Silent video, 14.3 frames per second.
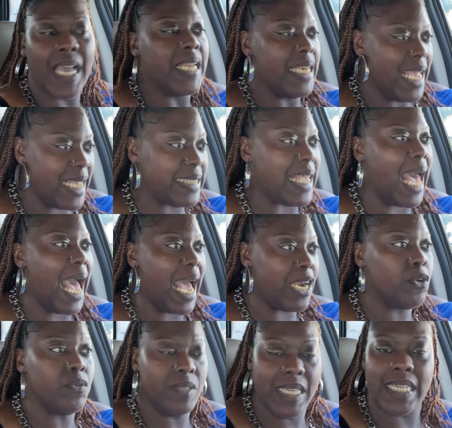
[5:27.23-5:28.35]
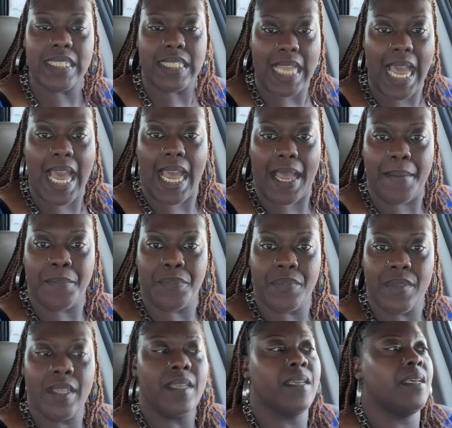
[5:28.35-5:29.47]
That's how I knew this time
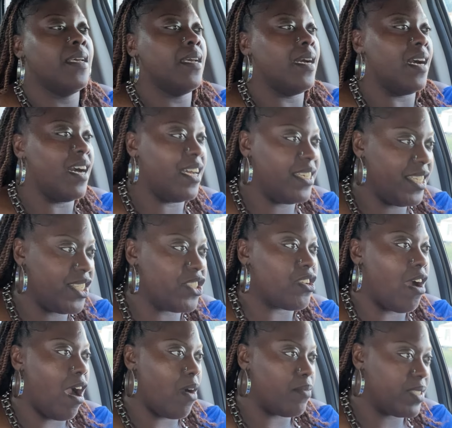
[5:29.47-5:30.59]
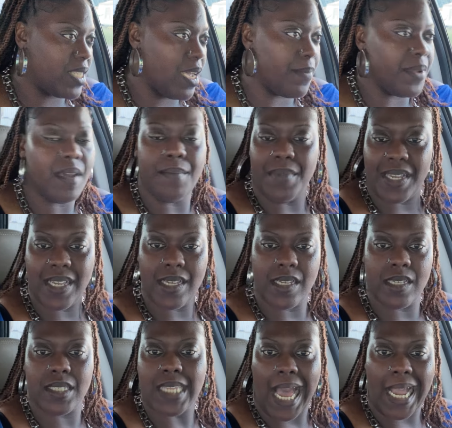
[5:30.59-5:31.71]
a discard was coming up
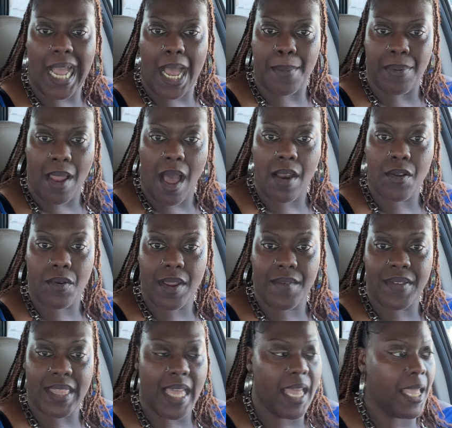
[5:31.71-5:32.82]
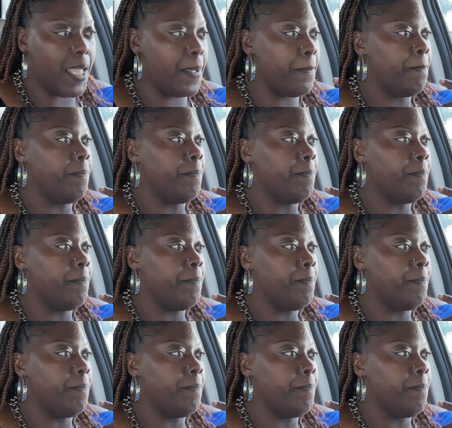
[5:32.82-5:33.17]
because I got blocked on everything.